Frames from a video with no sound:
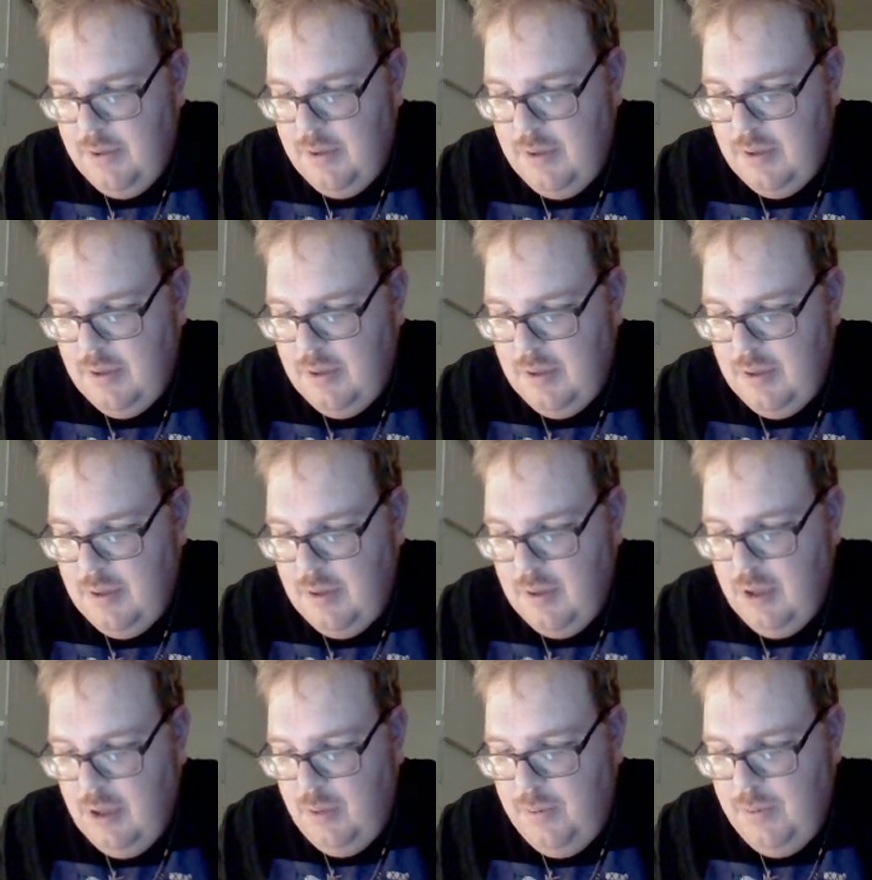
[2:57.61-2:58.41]

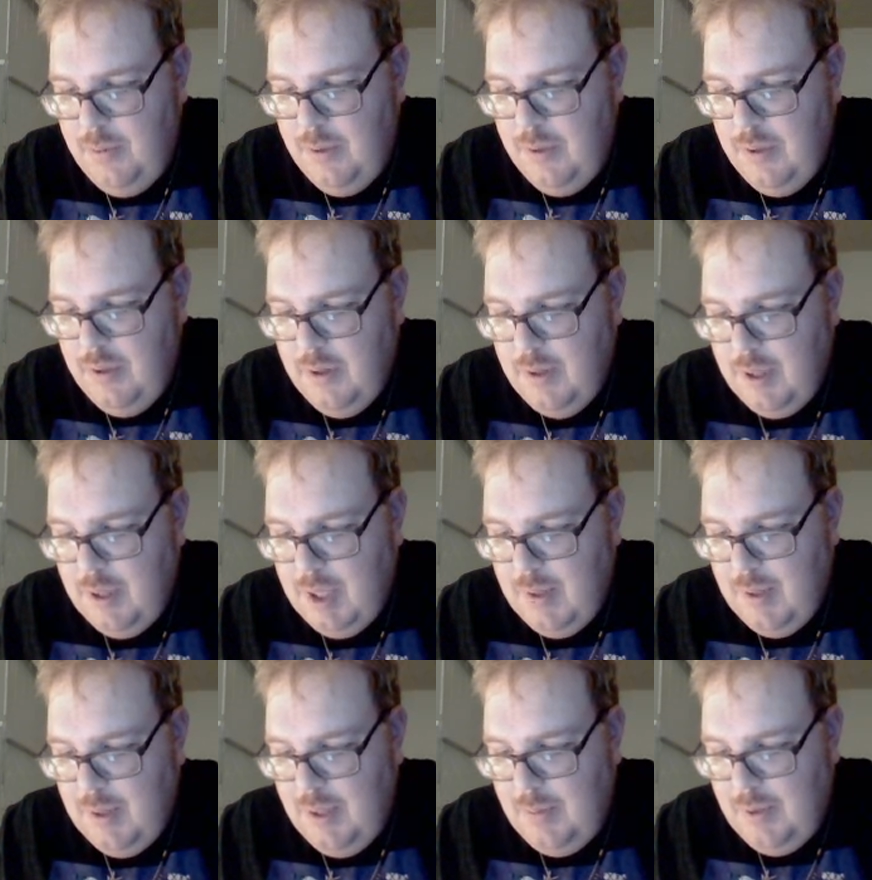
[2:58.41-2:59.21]
Nope.
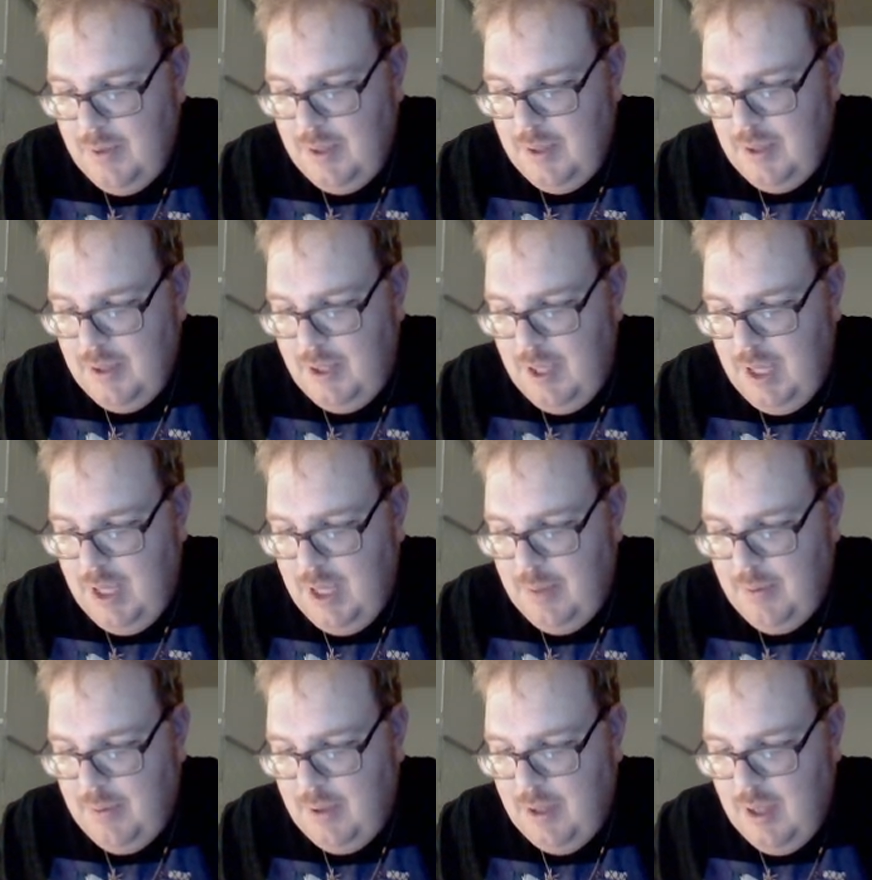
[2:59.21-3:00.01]
Right, but it can't
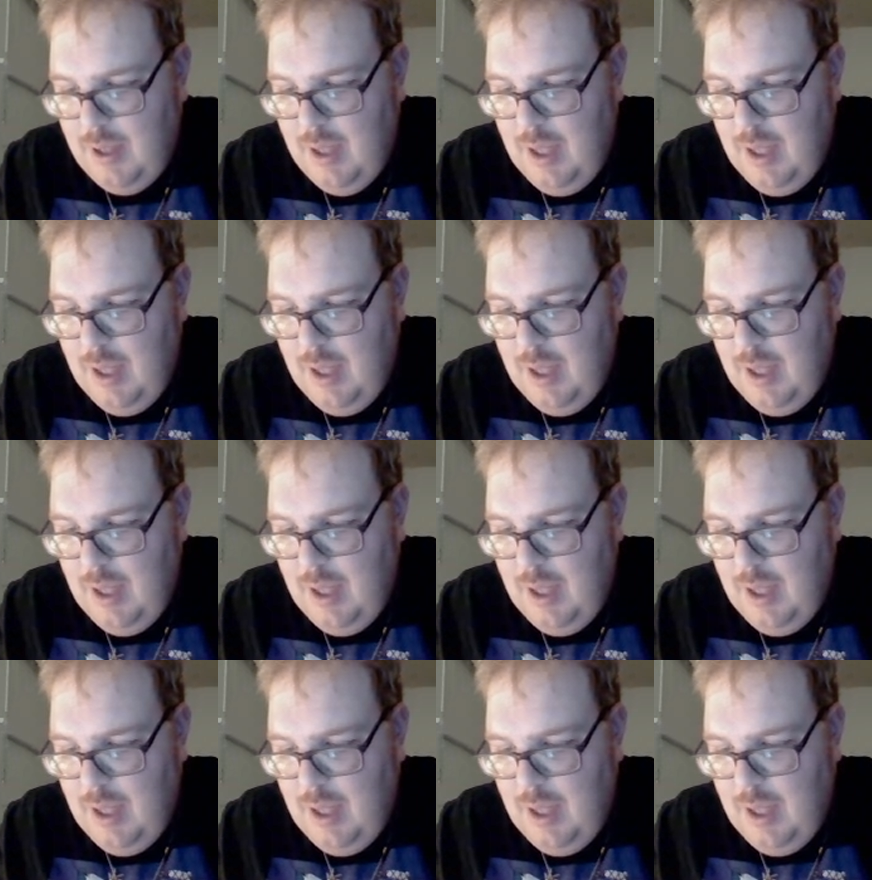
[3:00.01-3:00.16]
happen.